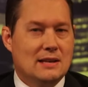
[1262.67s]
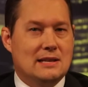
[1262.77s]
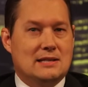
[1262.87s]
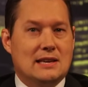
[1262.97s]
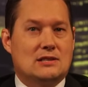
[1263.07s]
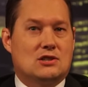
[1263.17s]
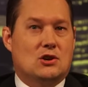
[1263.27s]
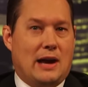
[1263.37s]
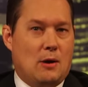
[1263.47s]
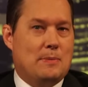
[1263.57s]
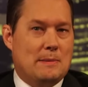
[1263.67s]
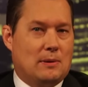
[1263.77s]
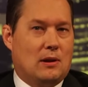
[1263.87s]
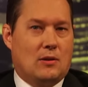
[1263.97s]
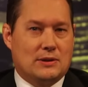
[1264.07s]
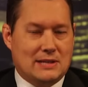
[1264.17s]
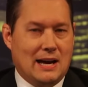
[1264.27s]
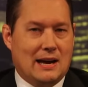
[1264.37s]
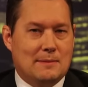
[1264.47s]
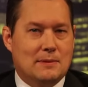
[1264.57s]
These things took out people all the
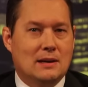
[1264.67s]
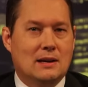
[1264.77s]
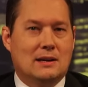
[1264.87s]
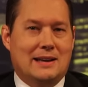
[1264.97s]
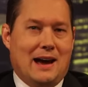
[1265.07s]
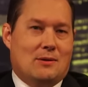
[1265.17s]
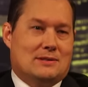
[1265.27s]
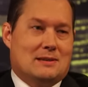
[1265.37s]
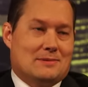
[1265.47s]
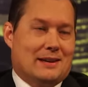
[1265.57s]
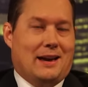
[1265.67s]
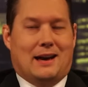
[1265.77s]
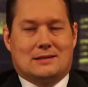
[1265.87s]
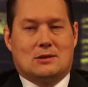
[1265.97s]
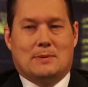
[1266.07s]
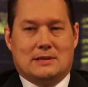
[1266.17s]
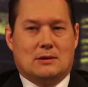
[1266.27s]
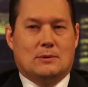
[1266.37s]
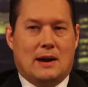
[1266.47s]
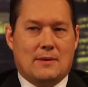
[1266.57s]
time. Now it seems like, it's no big
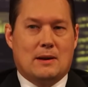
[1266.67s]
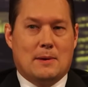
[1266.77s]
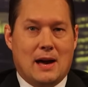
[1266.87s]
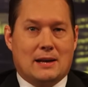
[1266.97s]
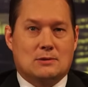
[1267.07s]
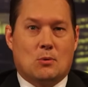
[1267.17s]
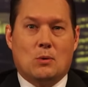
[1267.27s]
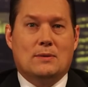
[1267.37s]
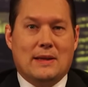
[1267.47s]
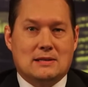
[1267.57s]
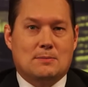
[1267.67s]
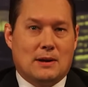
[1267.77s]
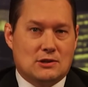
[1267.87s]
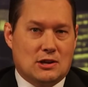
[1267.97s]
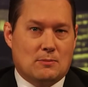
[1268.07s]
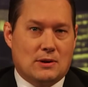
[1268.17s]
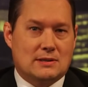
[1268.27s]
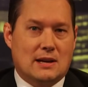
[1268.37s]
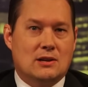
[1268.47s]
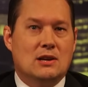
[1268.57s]
deal. We'd have antibiotics. Well, what if that supply chain breaks
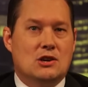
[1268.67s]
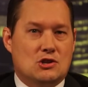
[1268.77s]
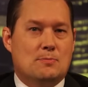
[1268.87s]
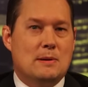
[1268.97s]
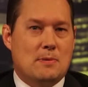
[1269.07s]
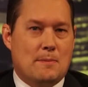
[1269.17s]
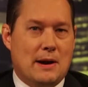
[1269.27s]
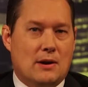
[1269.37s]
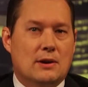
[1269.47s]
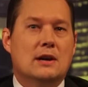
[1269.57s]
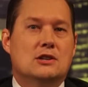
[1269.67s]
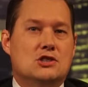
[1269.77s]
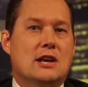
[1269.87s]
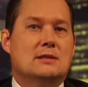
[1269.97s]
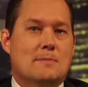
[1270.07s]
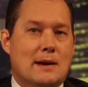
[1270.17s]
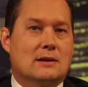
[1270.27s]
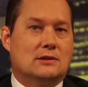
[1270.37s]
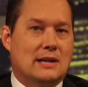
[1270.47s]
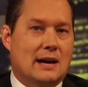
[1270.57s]
down? You should be prepared.
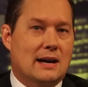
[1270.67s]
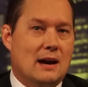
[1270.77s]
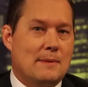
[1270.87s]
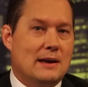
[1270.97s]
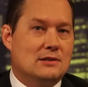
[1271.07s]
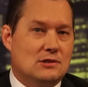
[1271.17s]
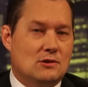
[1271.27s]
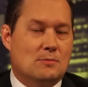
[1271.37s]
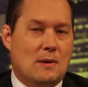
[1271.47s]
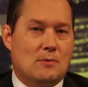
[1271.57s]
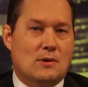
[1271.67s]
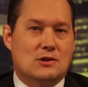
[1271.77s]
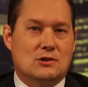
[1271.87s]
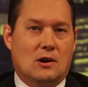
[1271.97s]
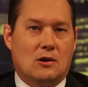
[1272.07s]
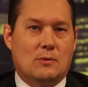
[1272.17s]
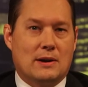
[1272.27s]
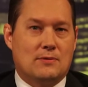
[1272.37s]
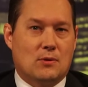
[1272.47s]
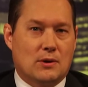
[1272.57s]
JASEmedical.com has your preparation all
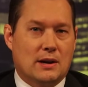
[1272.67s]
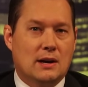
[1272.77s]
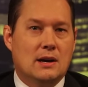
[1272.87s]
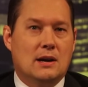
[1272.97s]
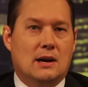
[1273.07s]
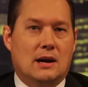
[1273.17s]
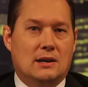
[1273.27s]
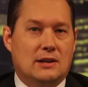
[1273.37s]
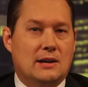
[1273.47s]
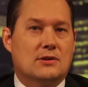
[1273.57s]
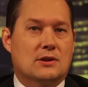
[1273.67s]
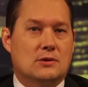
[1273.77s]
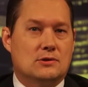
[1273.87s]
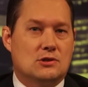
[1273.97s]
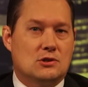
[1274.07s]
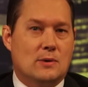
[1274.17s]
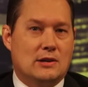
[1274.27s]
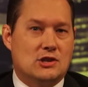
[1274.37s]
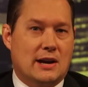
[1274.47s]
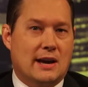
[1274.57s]
ready for you. You can enter the code STU
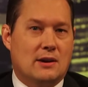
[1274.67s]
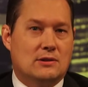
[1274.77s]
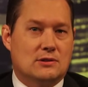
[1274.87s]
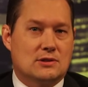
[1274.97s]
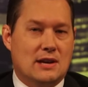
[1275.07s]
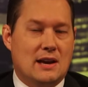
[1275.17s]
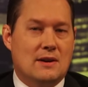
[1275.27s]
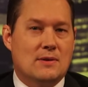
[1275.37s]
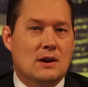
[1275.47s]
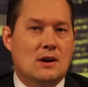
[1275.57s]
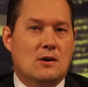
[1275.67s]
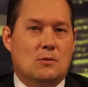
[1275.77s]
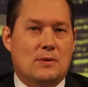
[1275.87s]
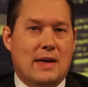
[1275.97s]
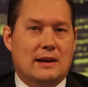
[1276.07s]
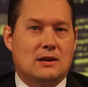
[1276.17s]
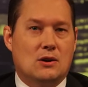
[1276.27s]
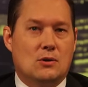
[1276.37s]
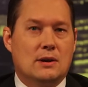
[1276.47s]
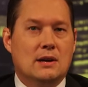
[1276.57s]
at checkout. You'll save with that
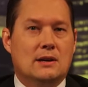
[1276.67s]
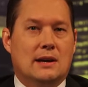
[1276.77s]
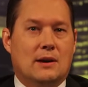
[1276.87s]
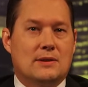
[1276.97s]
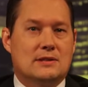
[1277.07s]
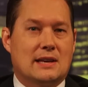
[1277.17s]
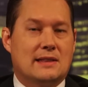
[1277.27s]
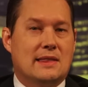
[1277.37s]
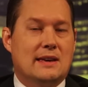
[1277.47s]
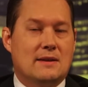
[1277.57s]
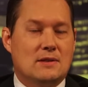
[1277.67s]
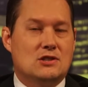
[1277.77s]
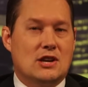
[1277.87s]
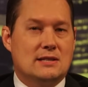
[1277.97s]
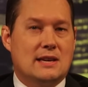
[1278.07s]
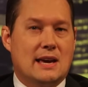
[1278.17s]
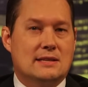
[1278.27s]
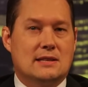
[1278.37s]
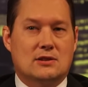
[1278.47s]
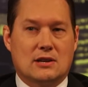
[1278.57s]
code. Now, they can give you the JASE
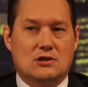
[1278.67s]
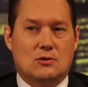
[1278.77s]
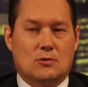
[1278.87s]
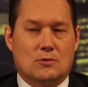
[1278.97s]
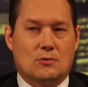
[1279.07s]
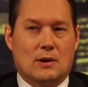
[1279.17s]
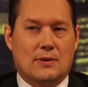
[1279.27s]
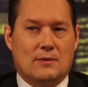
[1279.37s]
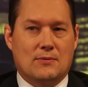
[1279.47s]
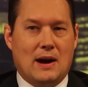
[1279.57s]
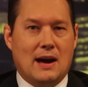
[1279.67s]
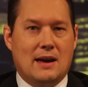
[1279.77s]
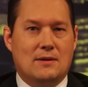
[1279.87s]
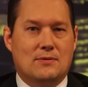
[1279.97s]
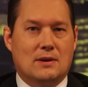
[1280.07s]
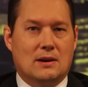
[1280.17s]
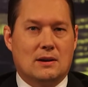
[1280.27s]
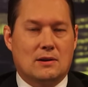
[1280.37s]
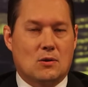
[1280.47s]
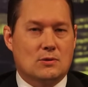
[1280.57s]
case. This will get you through, I think,
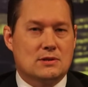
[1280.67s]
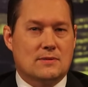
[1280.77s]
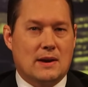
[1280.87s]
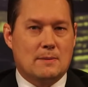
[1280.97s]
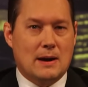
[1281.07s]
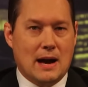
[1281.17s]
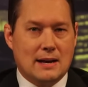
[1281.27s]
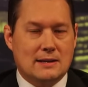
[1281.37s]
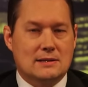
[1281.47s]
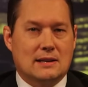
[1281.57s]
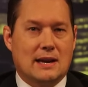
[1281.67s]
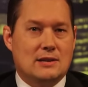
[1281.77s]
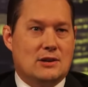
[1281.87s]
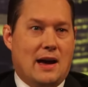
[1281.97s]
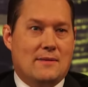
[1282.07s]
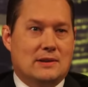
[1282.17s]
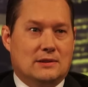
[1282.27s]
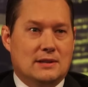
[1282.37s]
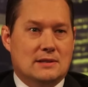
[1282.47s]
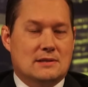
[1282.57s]
five courses of antibiotics in case you have an
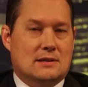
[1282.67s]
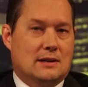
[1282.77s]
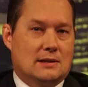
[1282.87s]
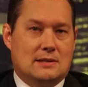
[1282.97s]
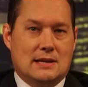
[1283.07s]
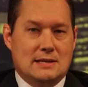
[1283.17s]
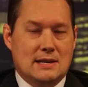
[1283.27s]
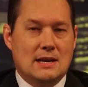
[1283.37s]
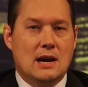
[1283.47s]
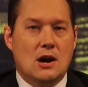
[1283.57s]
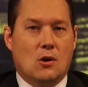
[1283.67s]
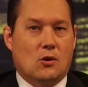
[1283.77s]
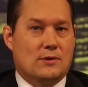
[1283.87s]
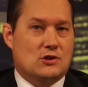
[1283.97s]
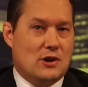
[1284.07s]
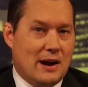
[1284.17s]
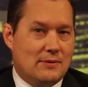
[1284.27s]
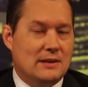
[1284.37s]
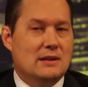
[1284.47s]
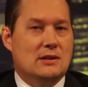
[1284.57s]
illness. It's easy. Or if you're
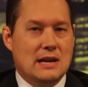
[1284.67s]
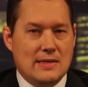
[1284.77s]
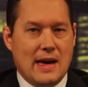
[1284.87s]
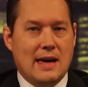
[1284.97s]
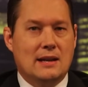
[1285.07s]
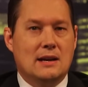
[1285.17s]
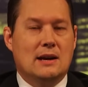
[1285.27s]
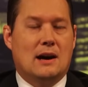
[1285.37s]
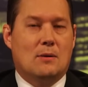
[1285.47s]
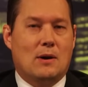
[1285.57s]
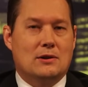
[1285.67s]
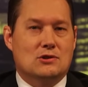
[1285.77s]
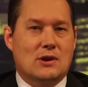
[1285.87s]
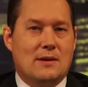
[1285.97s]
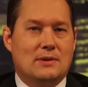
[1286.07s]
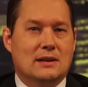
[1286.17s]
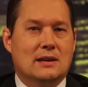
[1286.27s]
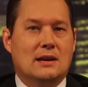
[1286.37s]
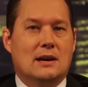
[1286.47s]
traveling, you need that while you're traveling.